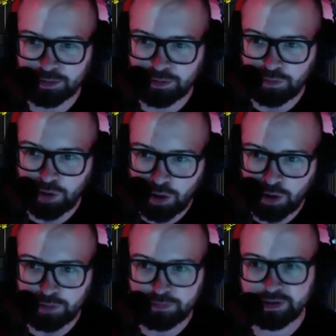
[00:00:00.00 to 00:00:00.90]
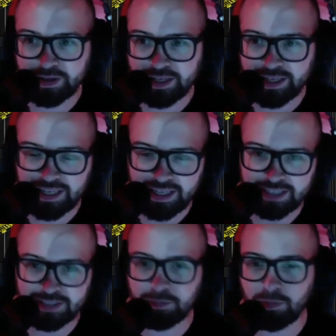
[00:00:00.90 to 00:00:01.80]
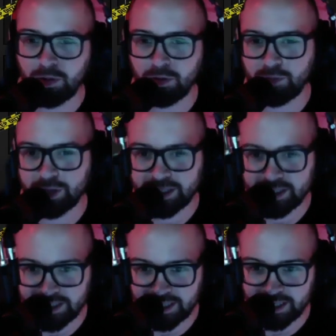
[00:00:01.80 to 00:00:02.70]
to evolve into more of what it is